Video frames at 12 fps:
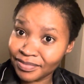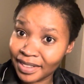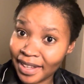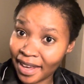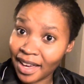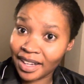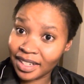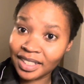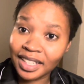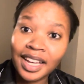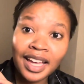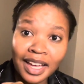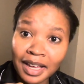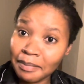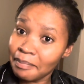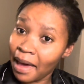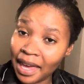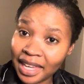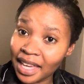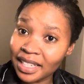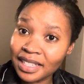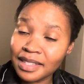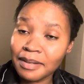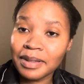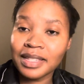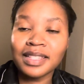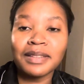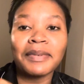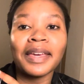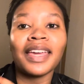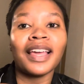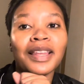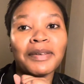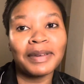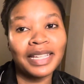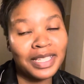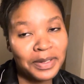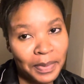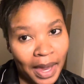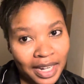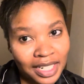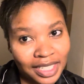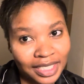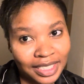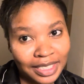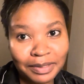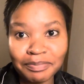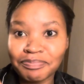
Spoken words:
Yeah. My girly sevens and my girly be independent.